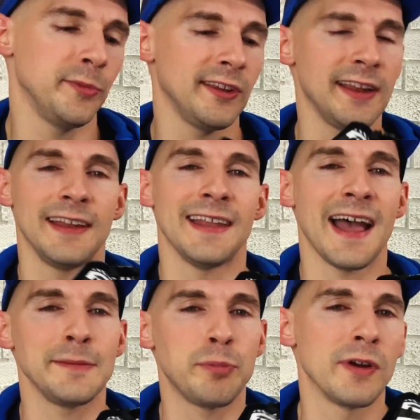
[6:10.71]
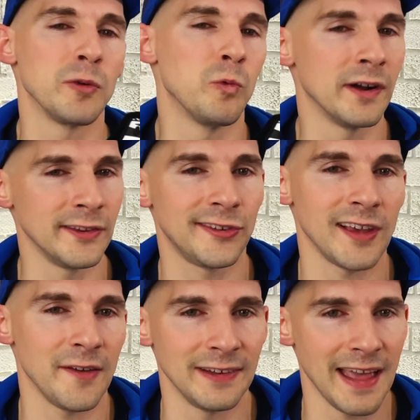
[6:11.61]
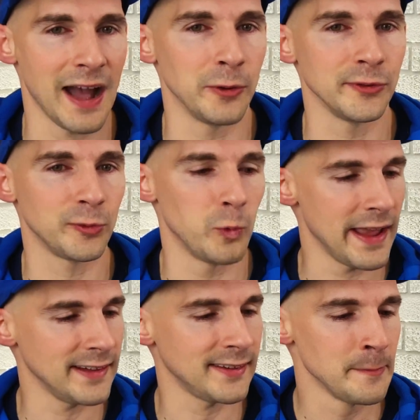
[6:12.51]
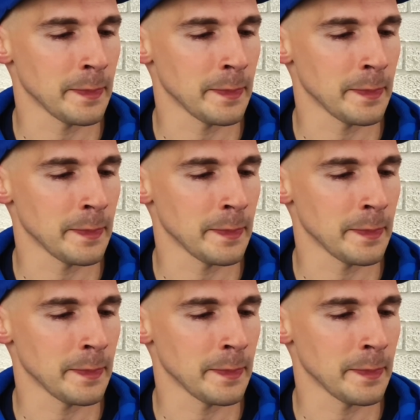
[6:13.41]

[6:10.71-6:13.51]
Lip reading: in at a 9.17 ounce weight